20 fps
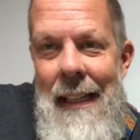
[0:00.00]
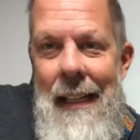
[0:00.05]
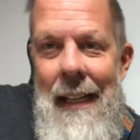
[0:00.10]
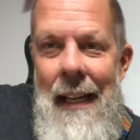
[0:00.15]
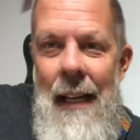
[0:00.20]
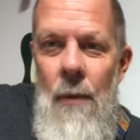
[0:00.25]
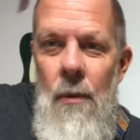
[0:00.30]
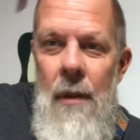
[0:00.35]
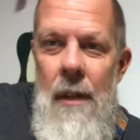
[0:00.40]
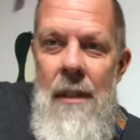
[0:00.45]

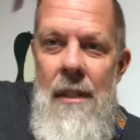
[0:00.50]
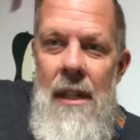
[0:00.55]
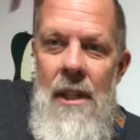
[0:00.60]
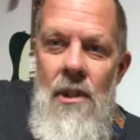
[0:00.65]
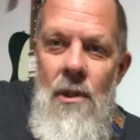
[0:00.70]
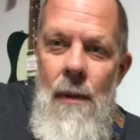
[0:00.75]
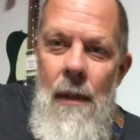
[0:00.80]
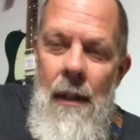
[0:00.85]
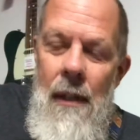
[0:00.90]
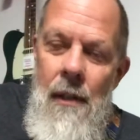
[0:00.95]
I want to
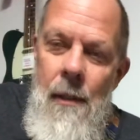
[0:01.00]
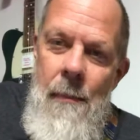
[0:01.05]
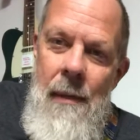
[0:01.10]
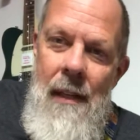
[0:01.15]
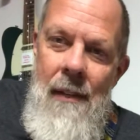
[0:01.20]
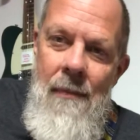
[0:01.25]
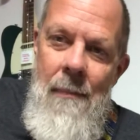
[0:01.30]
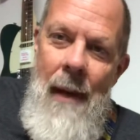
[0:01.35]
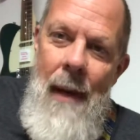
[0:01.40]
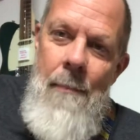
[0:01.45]
teach you a little
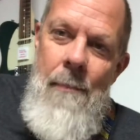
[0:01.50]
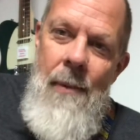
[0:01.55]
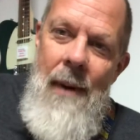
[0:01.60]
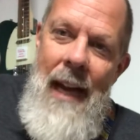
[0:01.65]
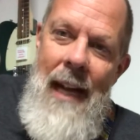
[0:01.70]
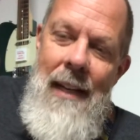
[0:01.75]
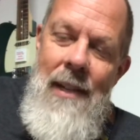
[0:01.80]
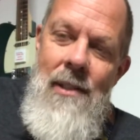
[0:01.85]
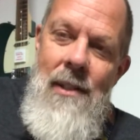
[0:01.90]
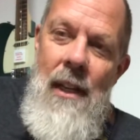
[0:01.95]
bit of my
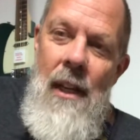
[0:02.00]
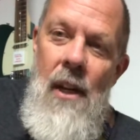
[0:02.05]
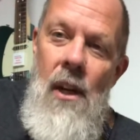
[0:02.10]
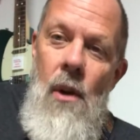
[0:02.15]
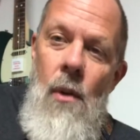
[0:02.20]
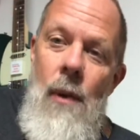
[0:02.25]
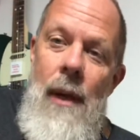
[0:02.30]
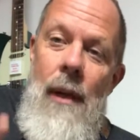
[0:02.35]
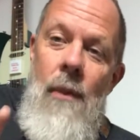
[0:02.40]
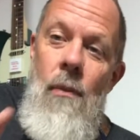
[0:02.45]
practicing
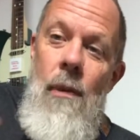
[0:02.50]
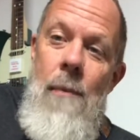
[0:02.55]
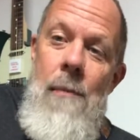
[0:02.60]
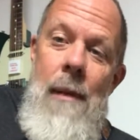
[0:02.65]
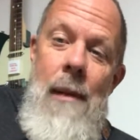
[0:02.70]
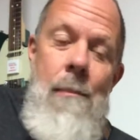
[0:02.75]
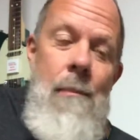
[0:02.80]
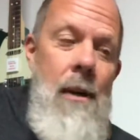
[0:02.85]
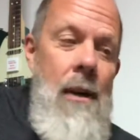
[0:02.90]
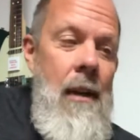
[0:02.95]
all week.
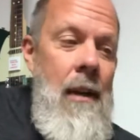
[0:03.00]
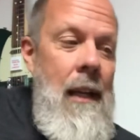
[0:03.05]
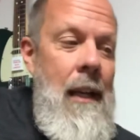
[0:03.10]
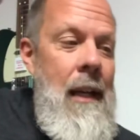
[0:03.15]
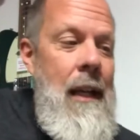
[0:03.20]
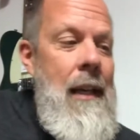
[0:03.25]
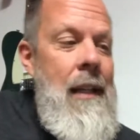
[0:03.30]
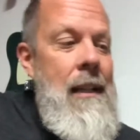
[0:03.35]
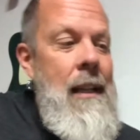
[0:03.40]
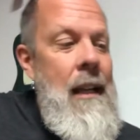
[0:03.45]
Remember,
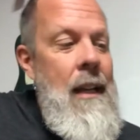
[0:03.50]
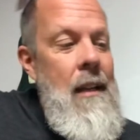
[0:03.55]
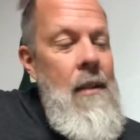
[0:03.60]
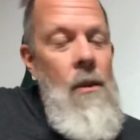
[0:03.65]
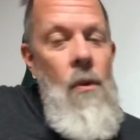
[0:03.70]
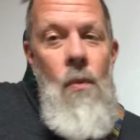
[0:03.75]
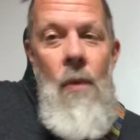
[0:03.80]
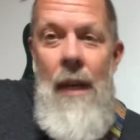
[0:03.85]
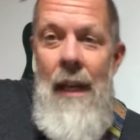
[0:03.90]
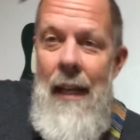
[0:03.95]
at the end of
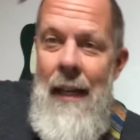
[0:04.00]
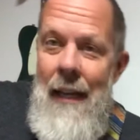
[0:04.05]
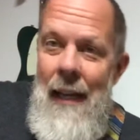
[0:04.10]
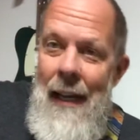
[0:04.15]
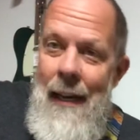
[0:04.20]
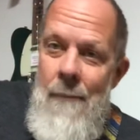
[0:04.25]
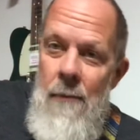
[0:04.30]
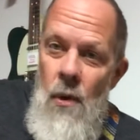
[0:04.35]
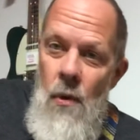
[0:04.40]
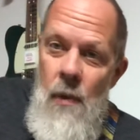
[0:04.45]
the week,
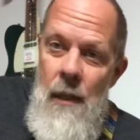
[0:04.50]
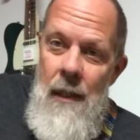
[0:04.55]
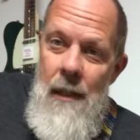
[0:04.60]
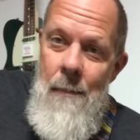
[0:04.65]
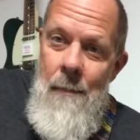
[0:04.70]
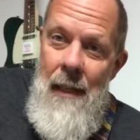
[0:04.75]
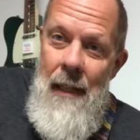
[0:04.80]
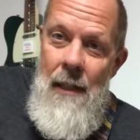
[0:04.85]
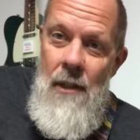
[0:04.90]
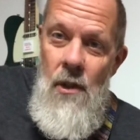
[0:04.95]
I'm going
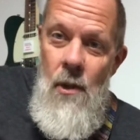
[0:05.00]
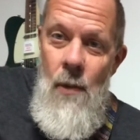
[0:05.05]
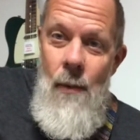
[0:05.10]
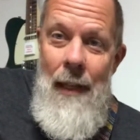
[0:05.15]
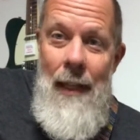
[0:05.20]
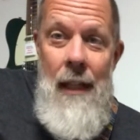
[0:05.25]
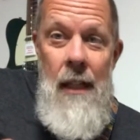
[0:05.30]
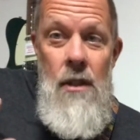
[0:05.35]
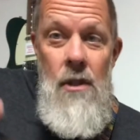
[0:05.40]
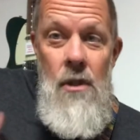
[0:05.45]
to be
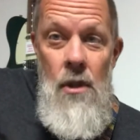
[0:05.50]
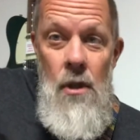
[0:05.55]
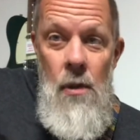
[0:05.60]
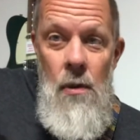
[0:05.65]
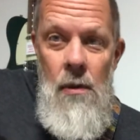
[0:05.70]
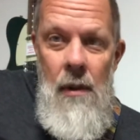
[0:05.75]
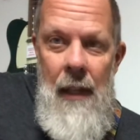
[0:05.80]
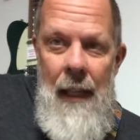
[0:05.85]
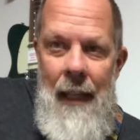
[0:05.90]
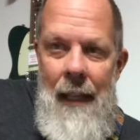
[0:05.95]
doing
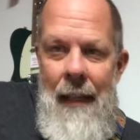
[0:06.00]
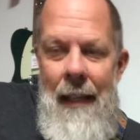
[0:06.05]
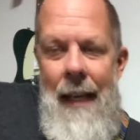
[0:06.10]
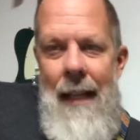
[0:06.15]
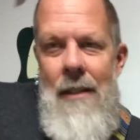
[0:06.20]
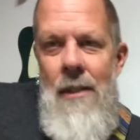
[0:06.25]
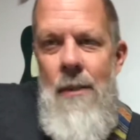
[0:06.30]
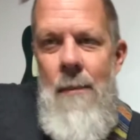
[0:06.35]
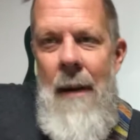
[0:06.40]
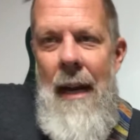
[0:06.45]
dually.
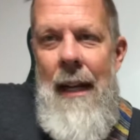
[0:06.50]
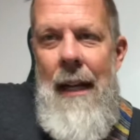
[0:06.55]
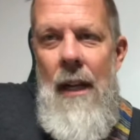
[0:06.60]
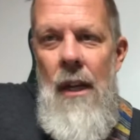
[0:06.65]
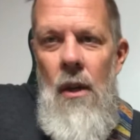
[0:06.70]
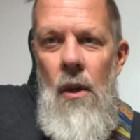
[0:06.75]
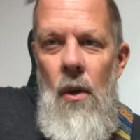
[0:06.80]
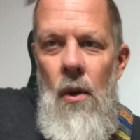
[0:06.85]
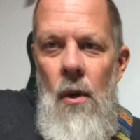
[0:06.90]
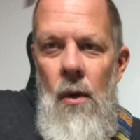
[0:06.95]
That's my
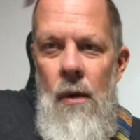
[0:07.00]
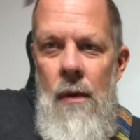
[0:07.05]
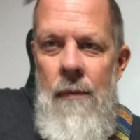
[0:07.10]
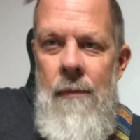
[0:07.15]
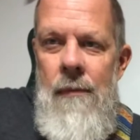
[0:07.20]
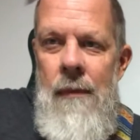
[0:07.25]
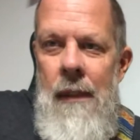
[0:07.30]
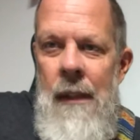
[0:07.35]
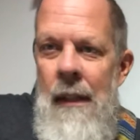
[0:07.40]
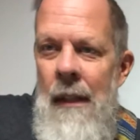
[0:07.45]
goal.
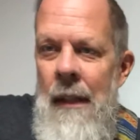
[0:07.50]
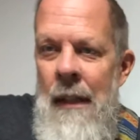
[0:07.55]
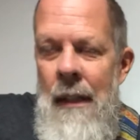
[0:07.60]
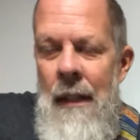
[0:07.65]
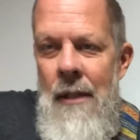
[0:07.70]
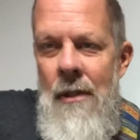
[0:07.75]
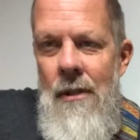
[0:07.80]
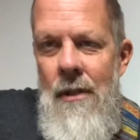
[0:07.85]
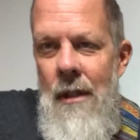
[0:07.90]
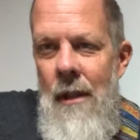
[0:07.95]

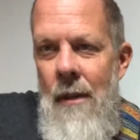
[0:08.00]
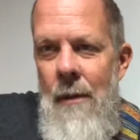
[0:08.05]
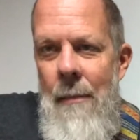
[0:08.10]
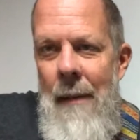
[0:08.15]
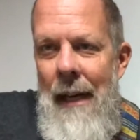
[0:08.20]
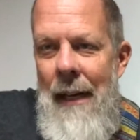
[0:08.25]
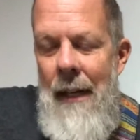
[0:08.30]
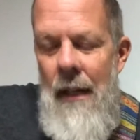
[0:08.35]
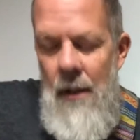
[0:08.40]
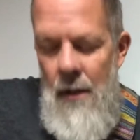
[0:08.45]
So
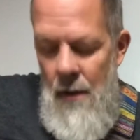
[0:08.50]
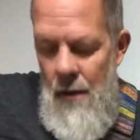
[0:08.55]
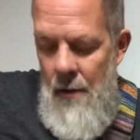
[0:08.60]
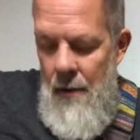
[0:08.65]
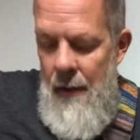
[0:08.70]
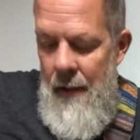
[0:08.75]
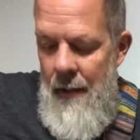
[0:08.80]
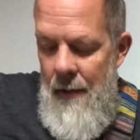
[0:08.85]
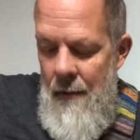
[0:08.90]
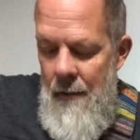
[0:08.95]
my
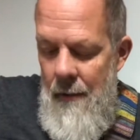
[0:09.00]
goal is...